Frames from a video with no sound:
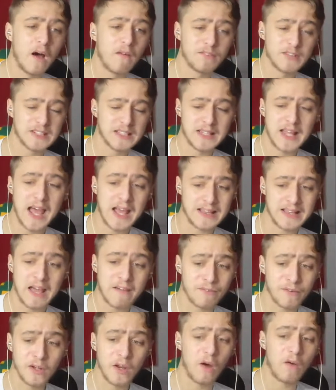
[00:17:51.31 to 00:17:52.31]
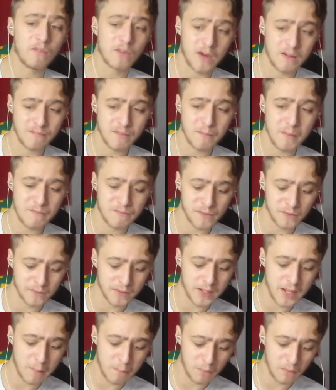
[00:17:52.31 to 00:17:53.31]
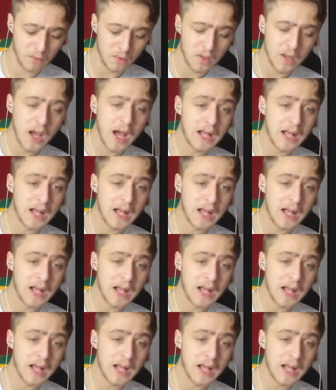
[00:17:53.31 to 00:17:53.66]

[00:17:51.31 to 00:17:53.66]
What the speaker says: Obviously, there definitely not over every midfielder there, but